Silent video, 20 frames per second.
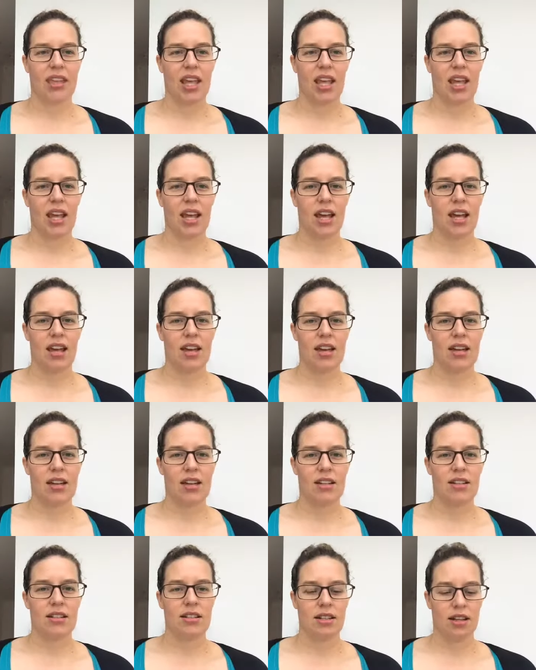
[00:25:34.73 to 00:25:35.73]

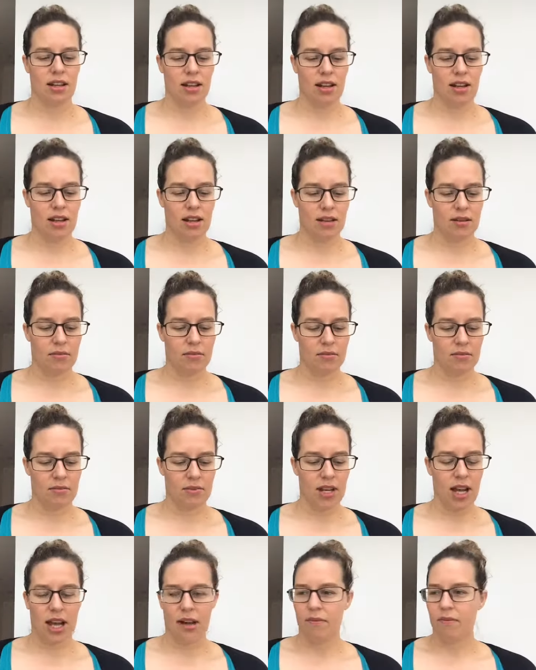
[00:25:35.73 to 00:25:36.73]

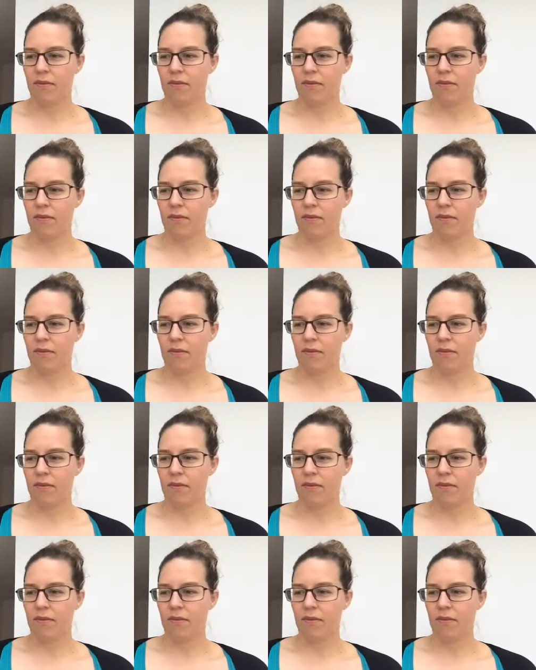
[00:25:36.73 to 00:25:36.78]
Yeah,